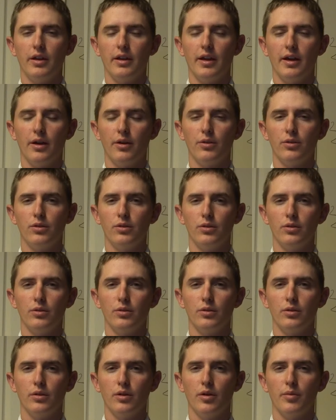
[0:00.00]
and how
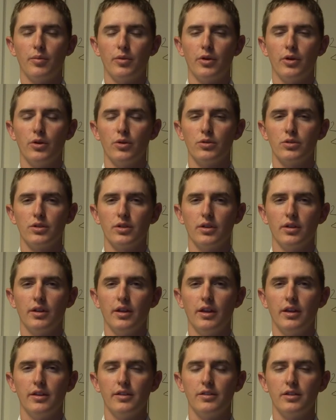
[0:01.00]
to approach
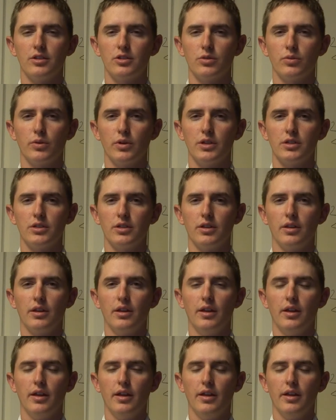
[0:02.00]
any situation
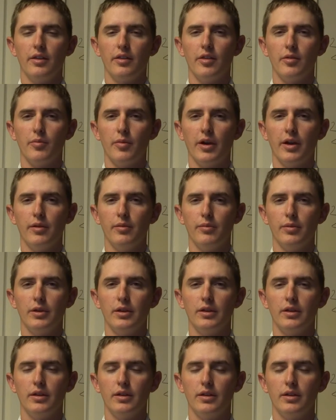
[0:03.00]
that might
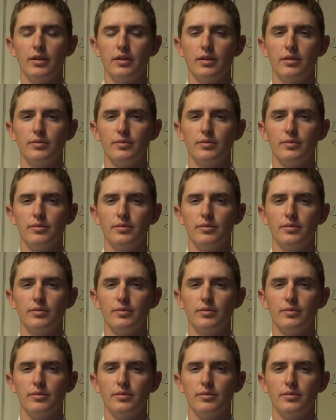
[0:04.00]
be